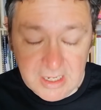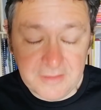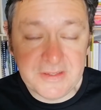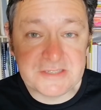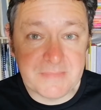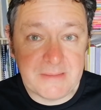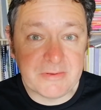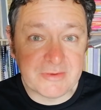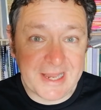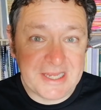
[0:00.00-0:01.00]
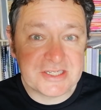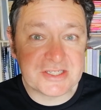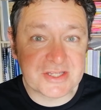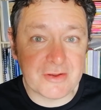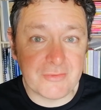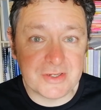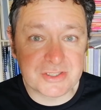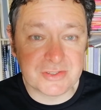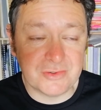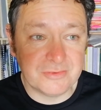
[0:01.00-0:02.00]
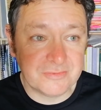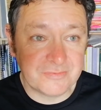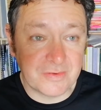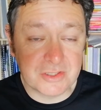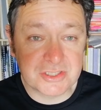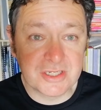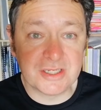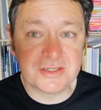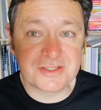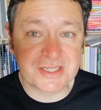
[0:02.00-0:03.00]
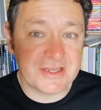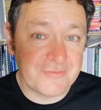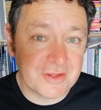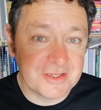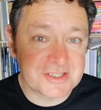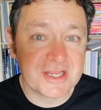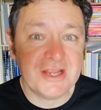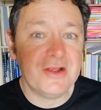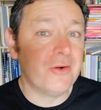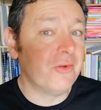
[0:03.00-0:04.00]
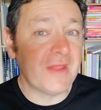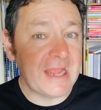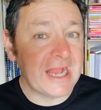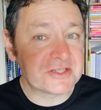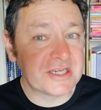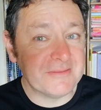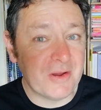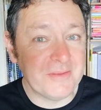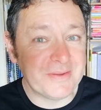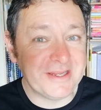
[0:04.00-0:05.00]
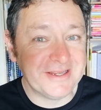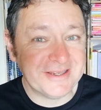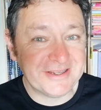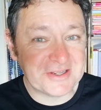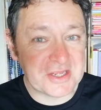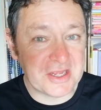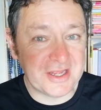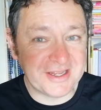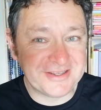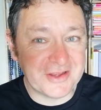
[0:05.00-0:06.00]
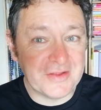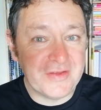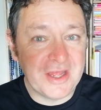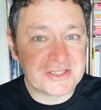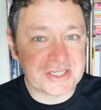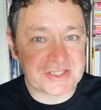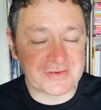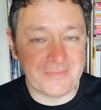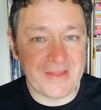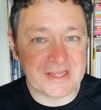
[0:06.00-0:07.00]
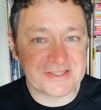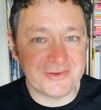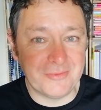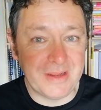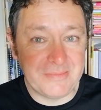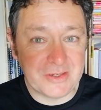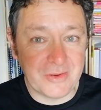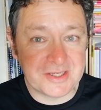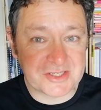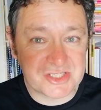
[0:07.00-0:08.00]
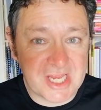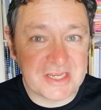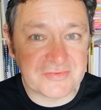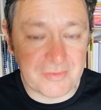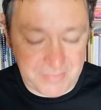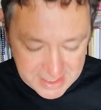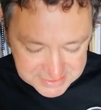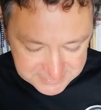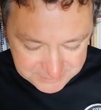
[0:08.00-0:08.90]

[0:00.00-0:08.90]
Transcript: And these may be related to their original function and significance, or they actually might be a divergence from that, or maybe quite distinct from that.